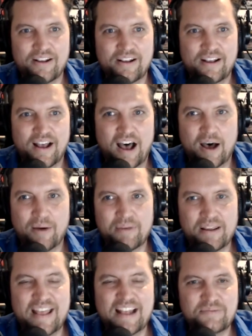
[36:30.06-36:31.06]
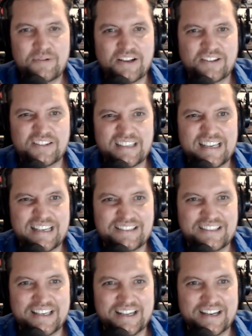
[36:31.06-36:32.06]
And that's because it's
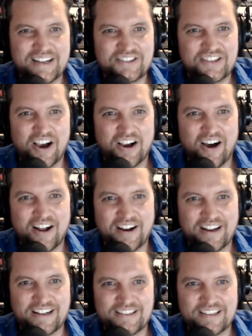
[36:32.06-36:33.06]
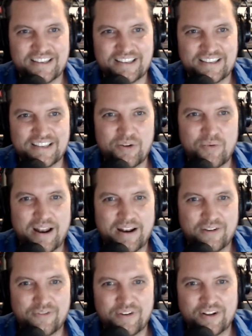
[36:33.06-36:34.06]
easy and it's young audiences and you wanted
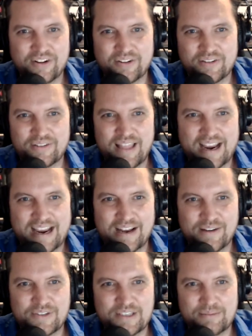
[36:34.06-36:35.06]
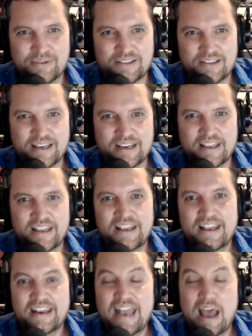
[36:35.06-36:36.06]
to feel that kind of seamless thing.
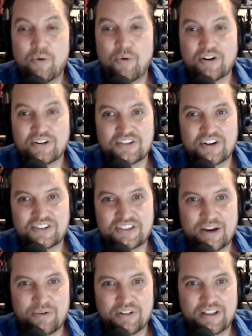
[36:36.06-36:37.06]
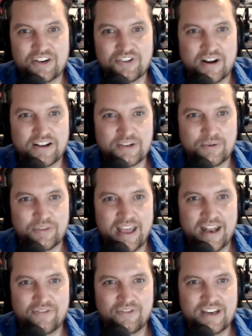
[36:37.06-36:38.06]
Now, where it starts to get really interesting with
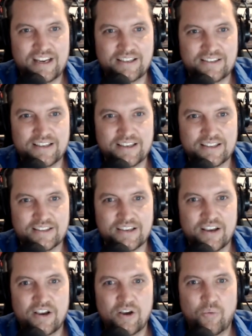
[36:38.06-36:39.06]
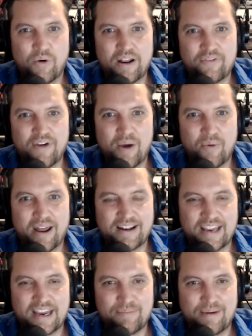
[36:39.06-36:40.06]
NFTs is, what if I want to
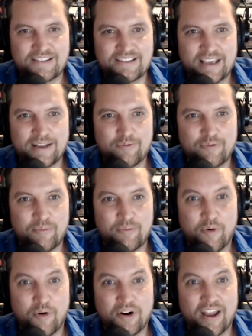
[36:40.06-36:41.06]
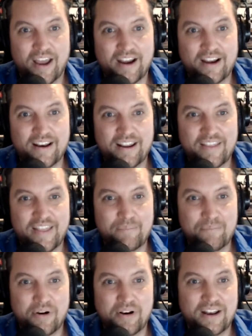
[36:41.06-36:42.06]
take my skin from Fortnite and then
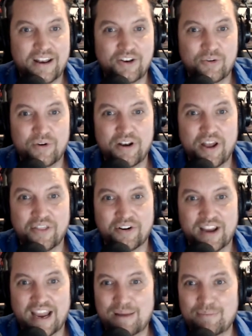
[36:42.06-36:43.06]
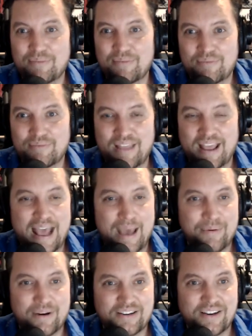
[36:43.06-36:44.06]
put it into another game that
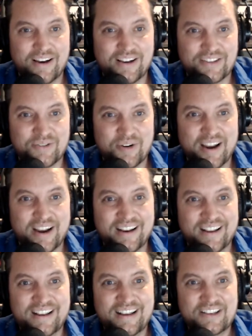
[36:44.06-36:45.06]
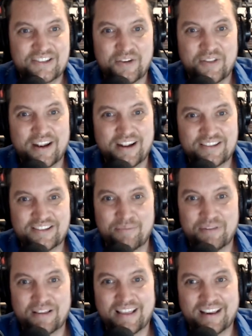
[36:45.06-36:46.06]
Epic does, right? So that it's
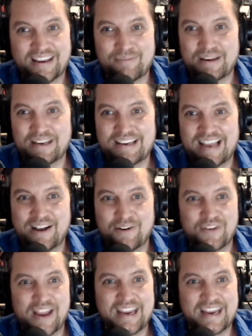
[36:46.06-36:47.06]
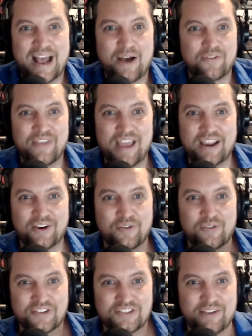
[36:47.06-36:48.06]
something that can be kind of taken out of that
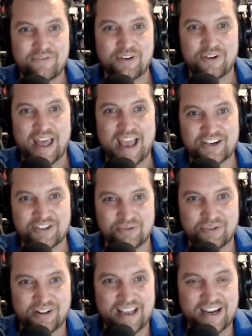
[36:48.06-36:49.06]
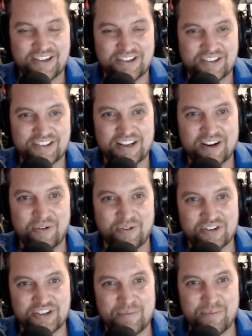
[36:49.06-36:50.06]
universe. I feel actual agency and
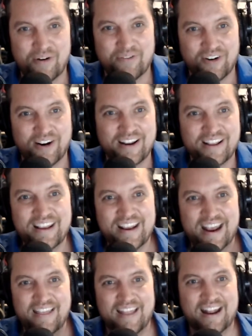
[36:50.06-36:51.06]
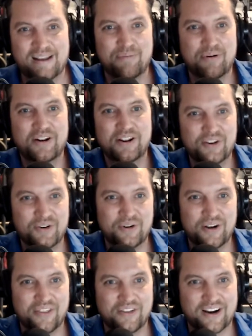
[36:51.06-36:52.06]
ownership over it, and then I can put it into
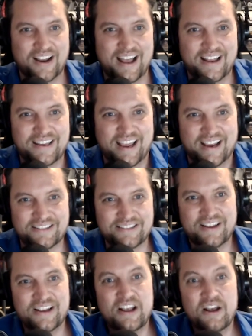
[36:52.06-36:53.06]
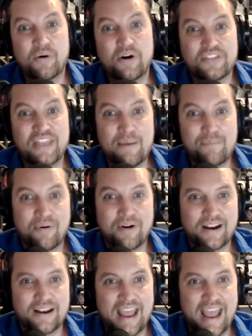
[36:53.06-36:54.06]
another context. Well, at that
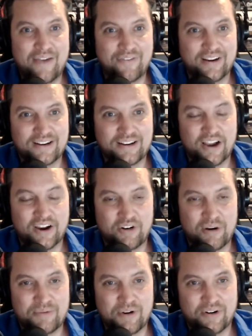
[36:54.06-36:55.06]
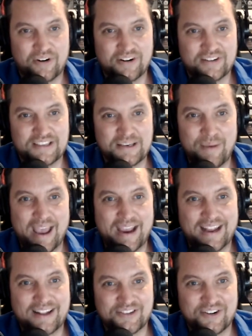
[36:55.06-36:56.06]
point, having a cryptocurrency
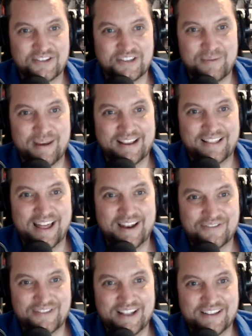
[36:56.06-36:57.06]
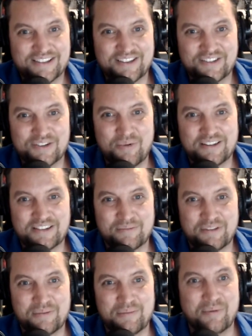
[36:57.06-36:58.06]
backend starts to make a lot of sense because you want
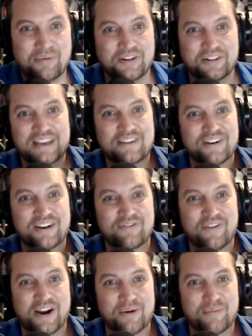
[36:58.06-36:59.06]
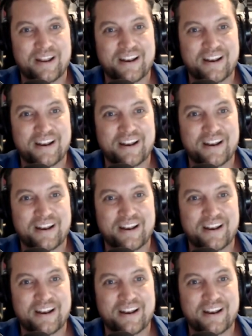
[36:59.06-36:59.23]
something to be able to leave an environment